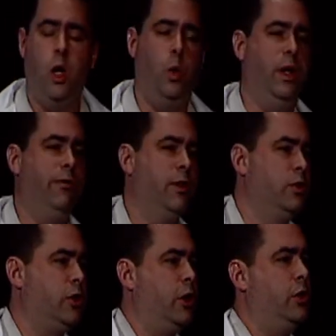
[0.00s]
We even
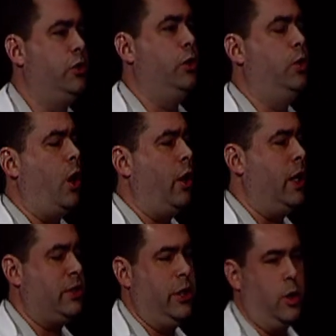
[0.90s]
turned to our
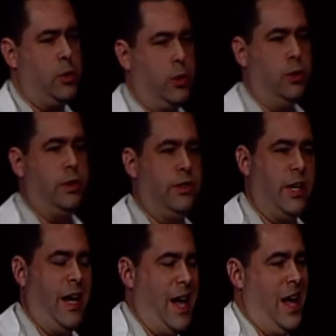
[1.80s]
SEO tool to
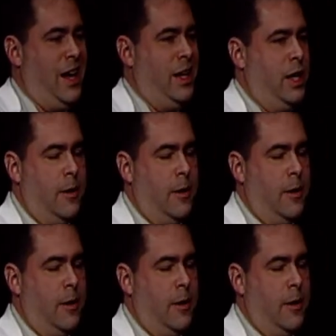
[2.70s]
say, hey,